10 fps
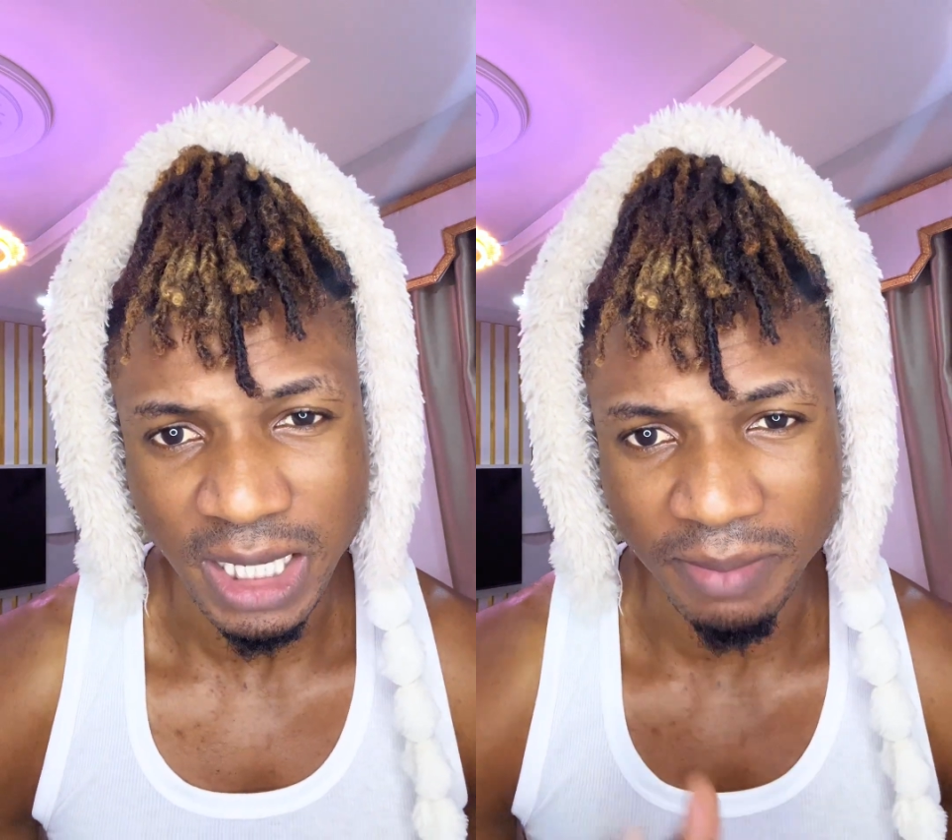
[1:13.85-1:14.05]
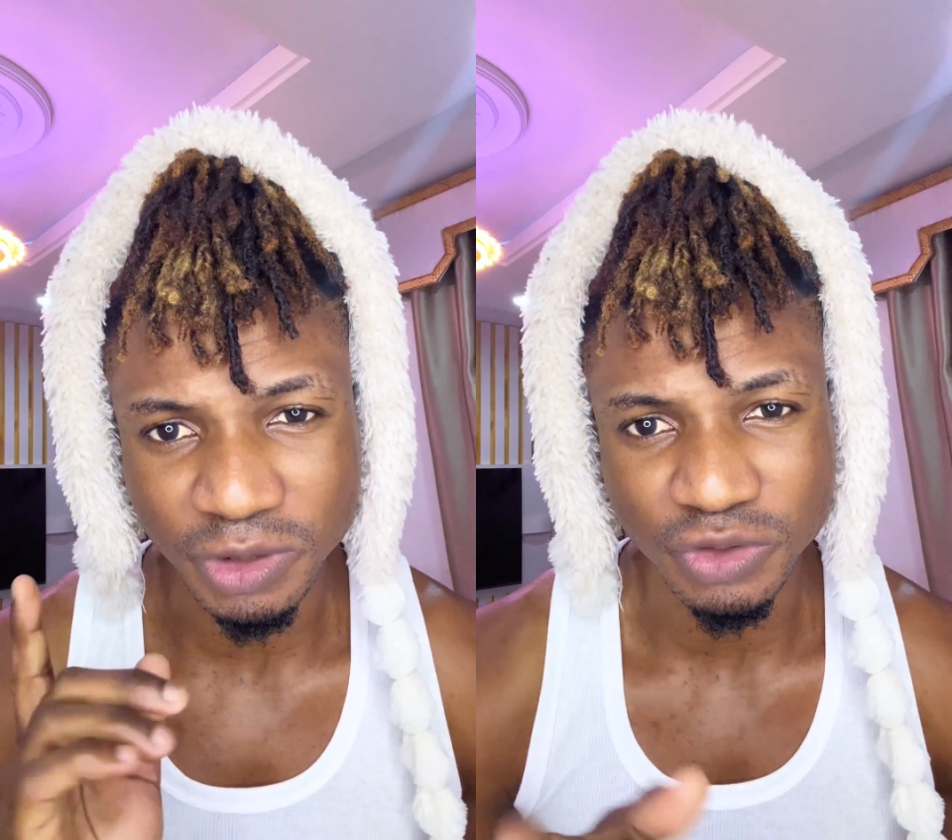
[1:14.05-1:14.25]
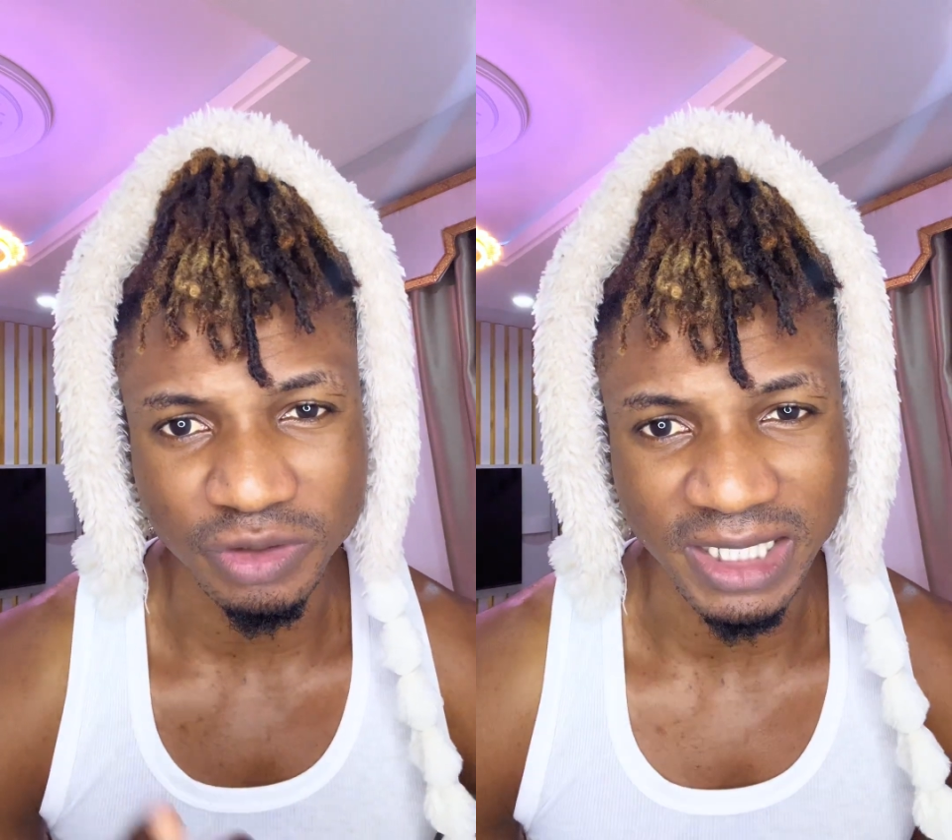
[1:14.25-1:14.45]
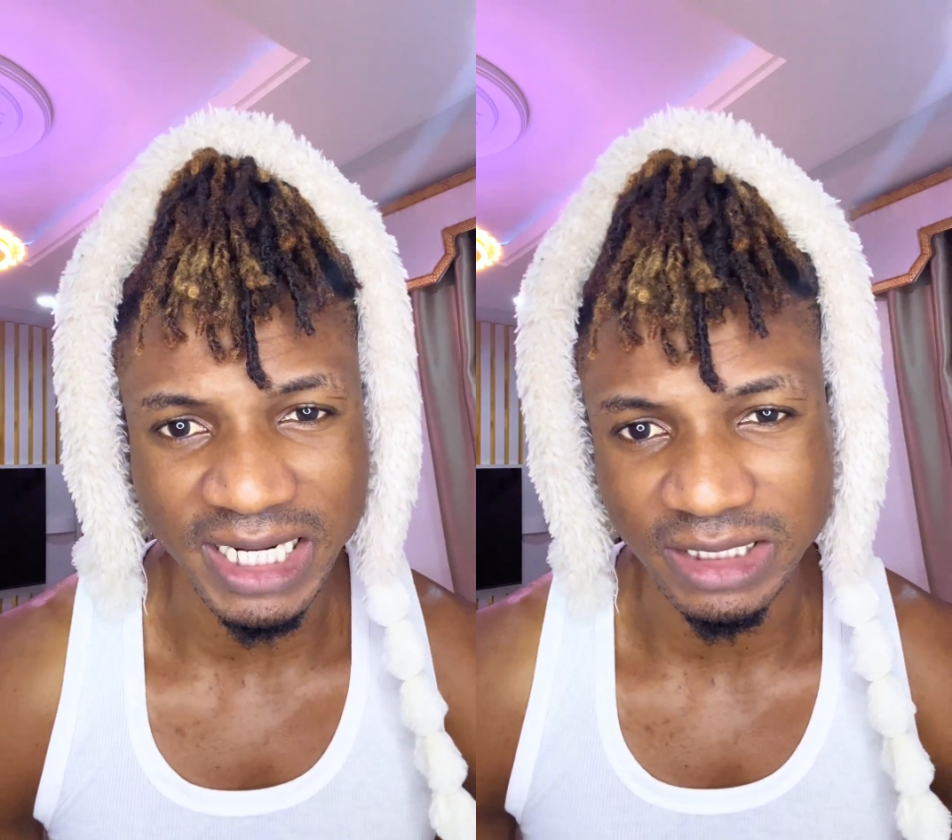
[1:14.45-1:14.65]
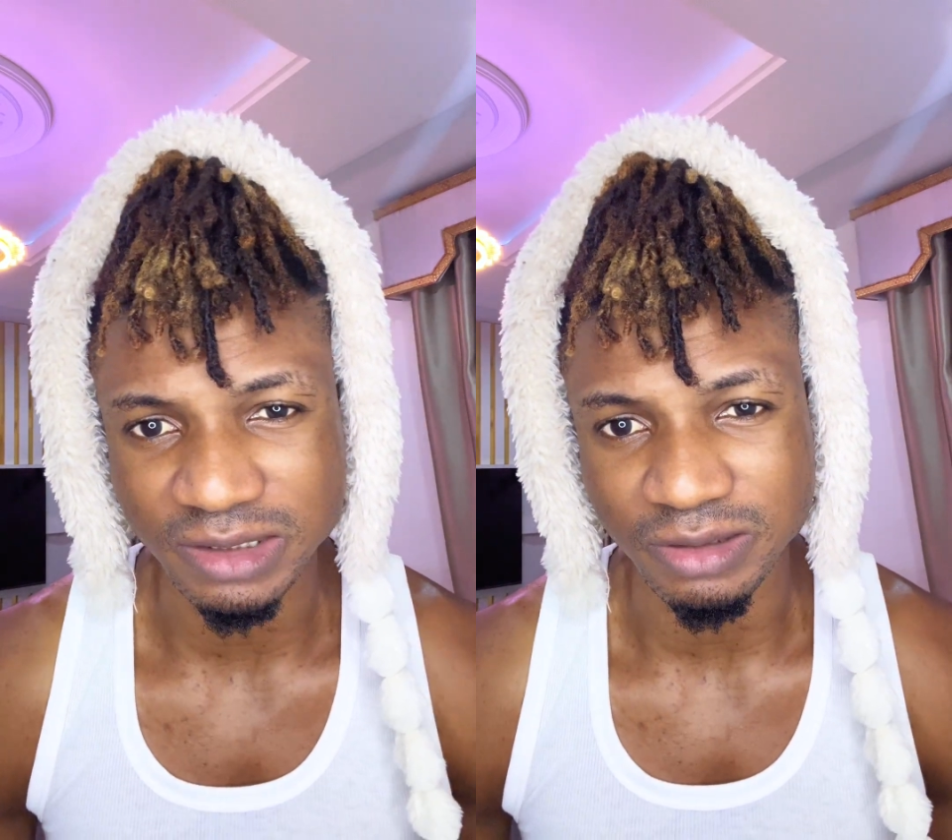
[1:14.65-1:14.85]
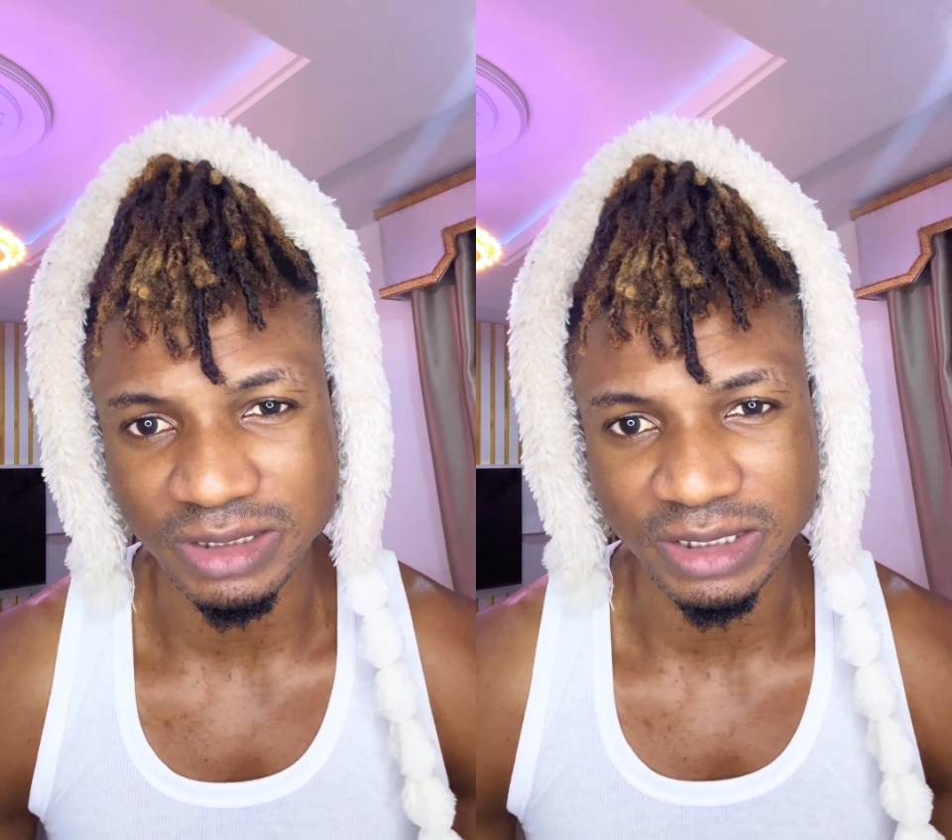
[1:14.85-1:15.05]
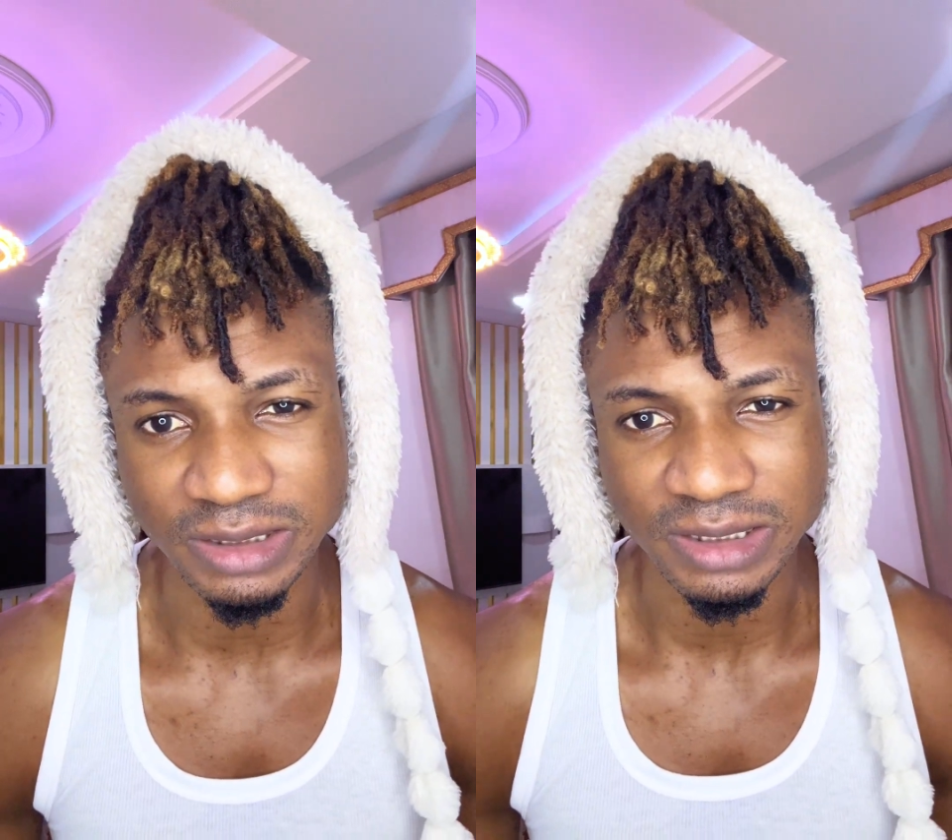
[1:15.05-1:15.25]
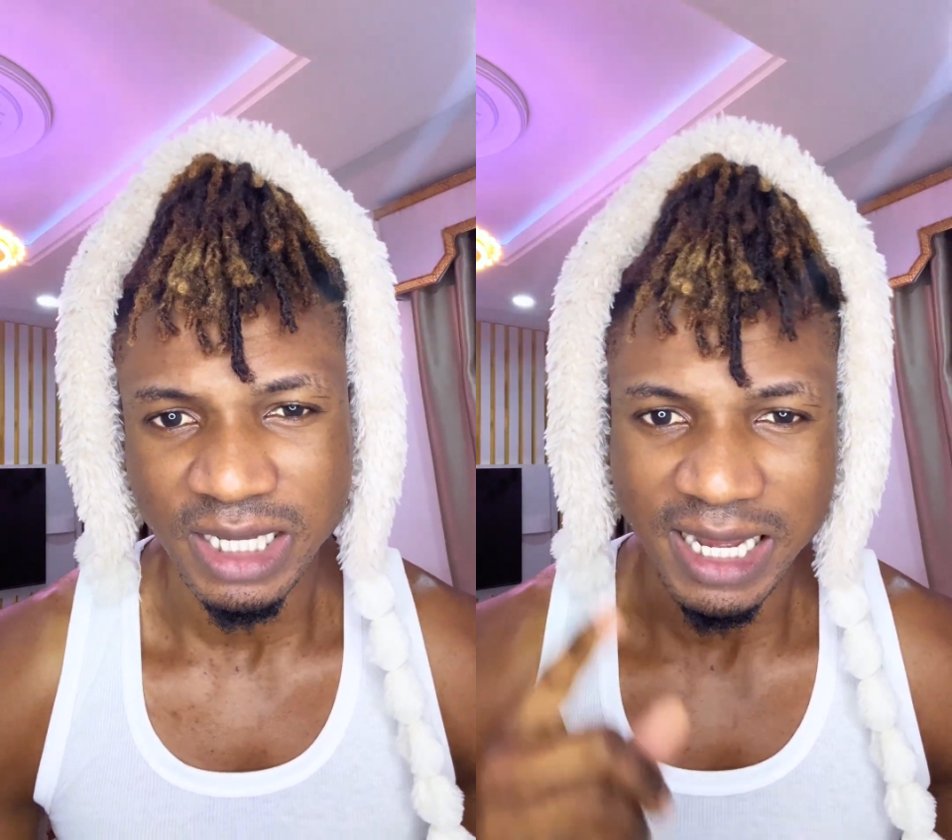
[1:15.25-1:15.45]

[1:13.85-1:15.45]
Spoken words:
and make sure you like this content.